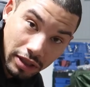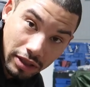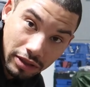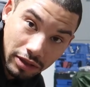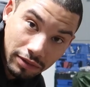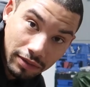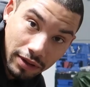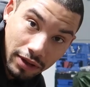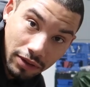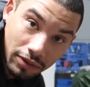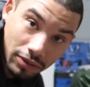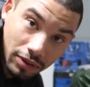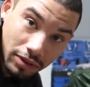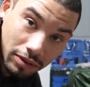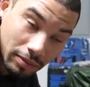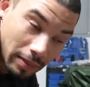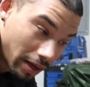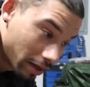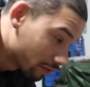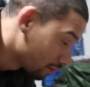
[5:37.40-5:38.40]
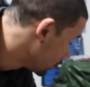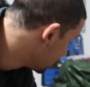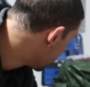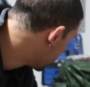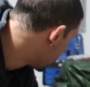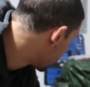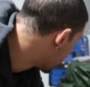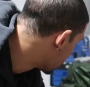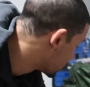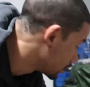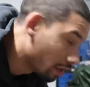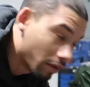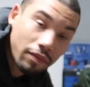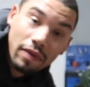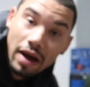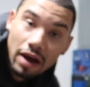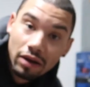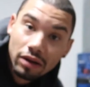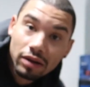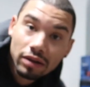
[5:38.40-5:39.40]
see it in this video, so it doesn't matter. Let me pull this stuff
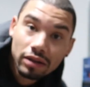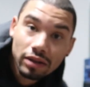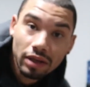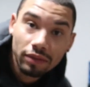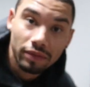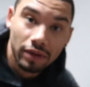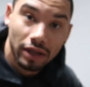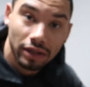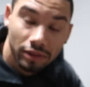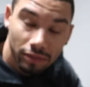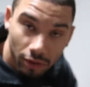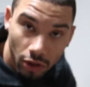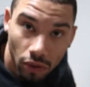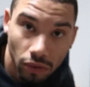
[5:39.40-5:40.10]
out give you guys some